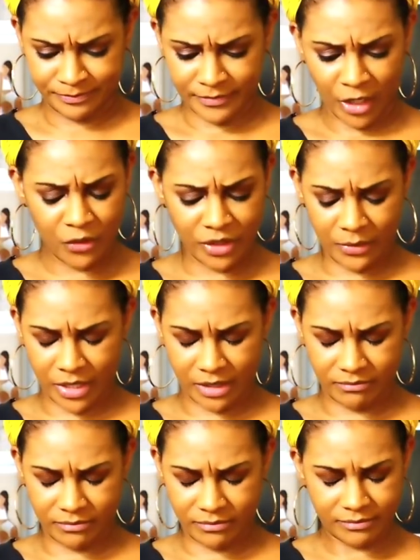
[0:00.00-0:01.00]
Okay,
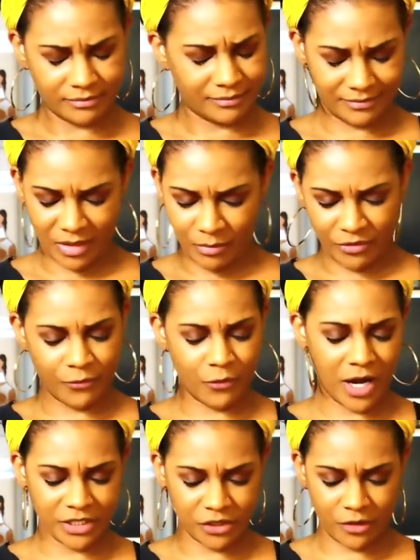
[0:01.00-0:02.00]
wait. Before
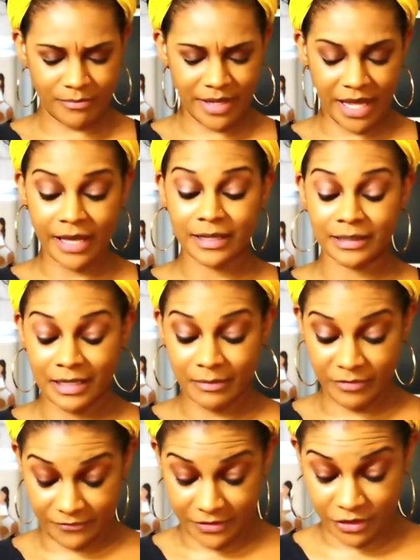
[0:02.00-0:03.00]
I jump back, let
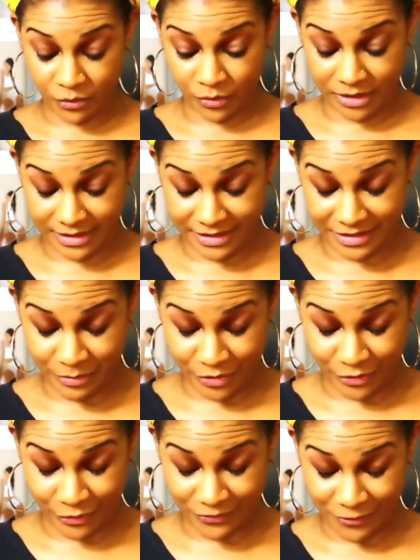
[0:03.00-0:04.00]
me finish with the Six of
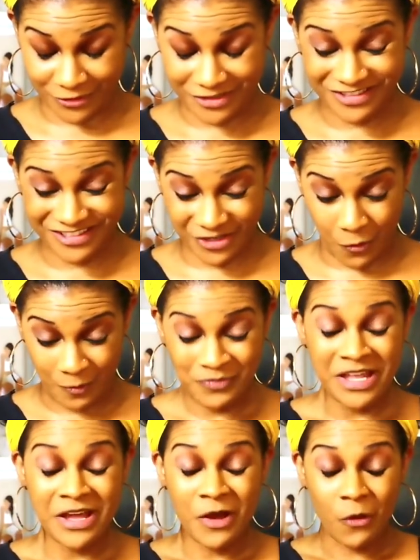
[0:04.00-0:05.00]
Pentacles first. So
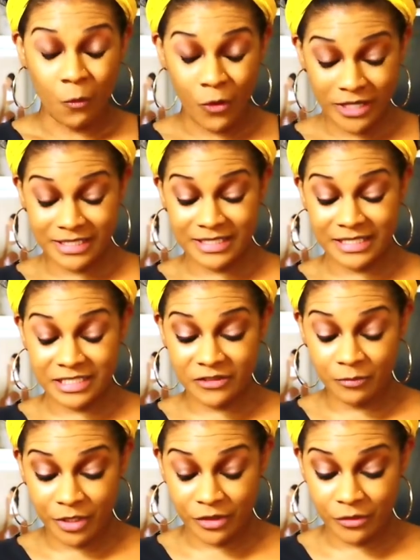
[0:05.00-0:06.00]
with the Six
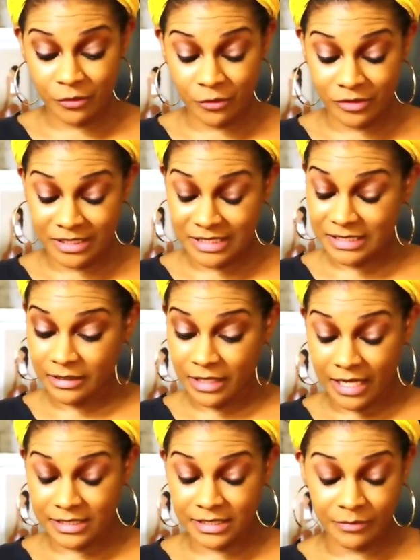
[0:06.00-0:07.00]
of Pentacles, there's a
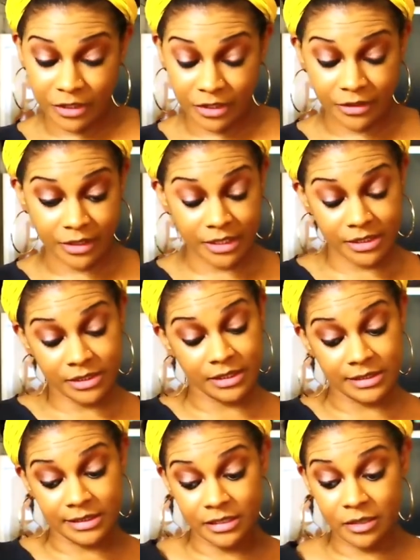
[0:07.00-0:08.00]
lot of similarities to
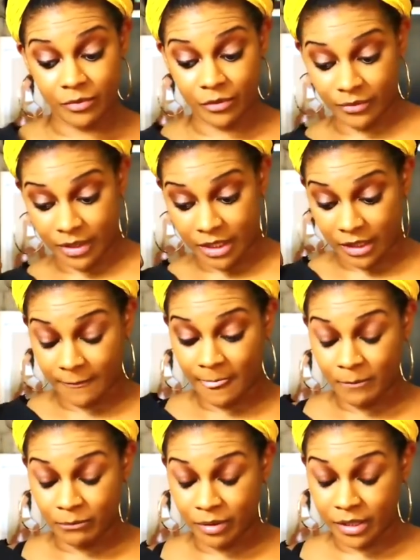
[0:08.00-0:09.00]
this Libra reading,
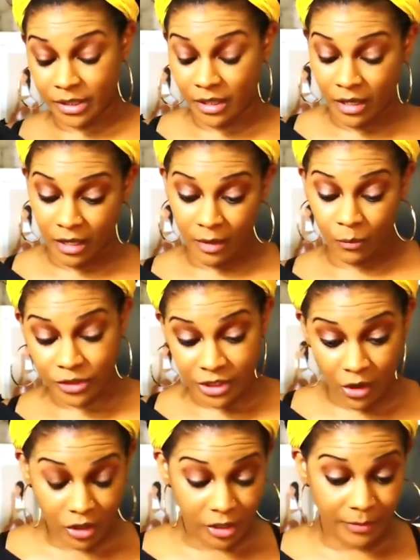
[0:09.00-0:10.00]
but we're
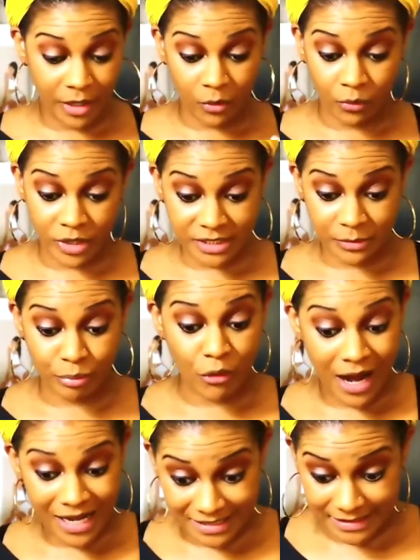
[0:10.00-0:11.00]
talking about
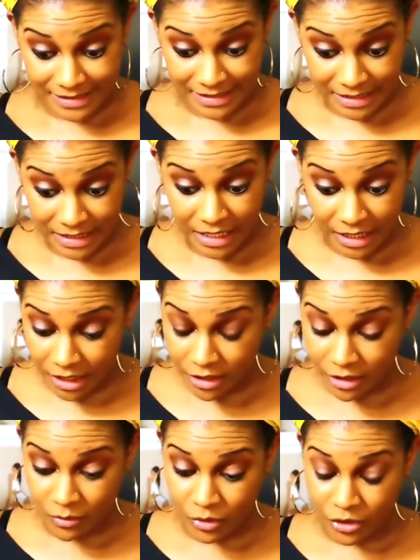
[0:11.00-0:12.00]
reciprocity
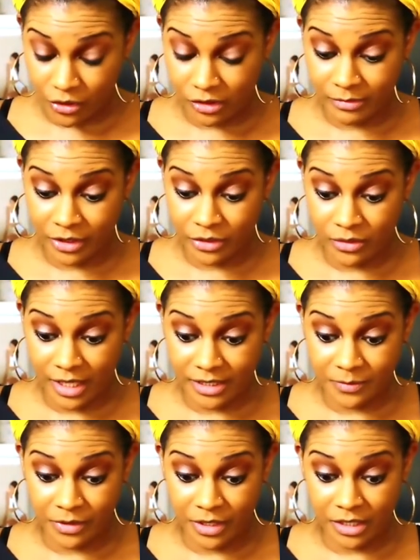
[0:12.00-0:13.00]
here. We're talking about you
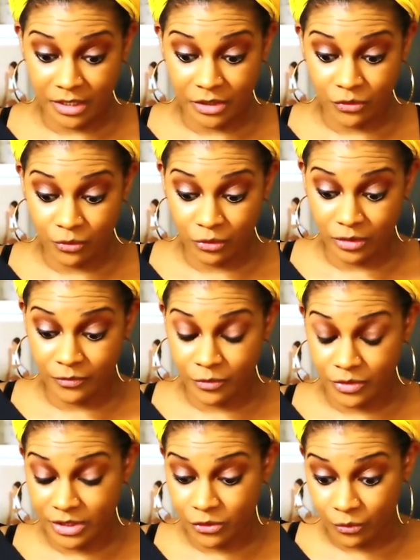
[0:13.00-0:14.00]
guys being in control of your
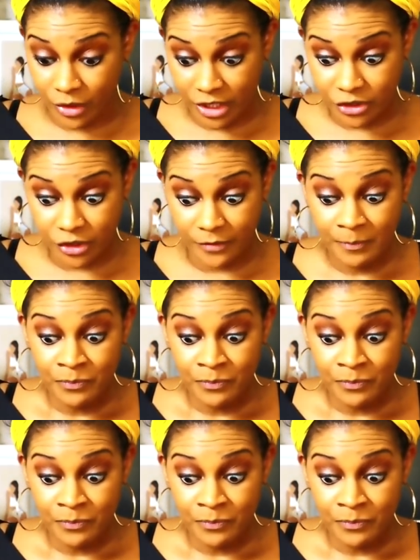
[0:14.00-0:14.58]
situation.